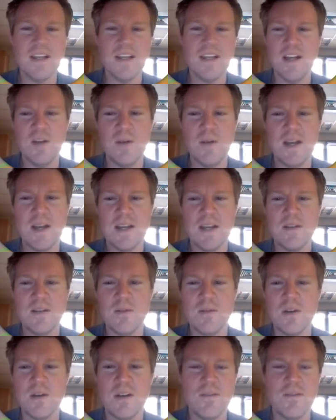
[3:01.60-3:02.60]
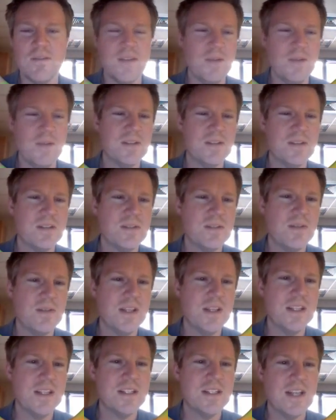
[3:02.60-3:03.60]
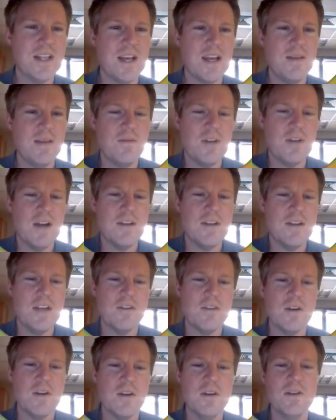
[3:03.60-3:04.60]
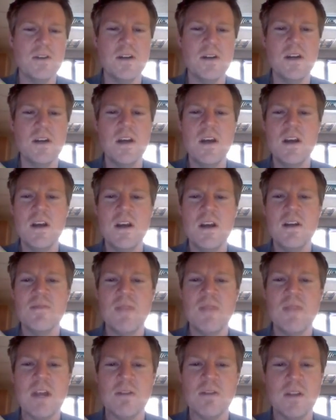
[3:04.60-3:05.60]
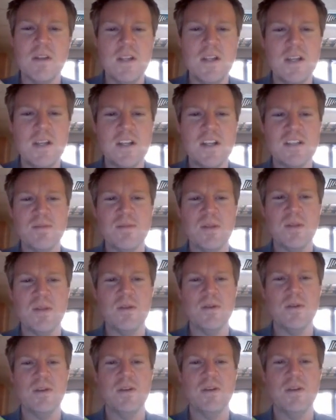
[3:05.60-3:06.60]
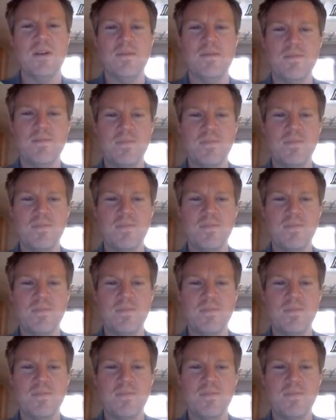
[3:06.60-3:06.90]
Kerouac were all famous at this time for how they wrote. They really explored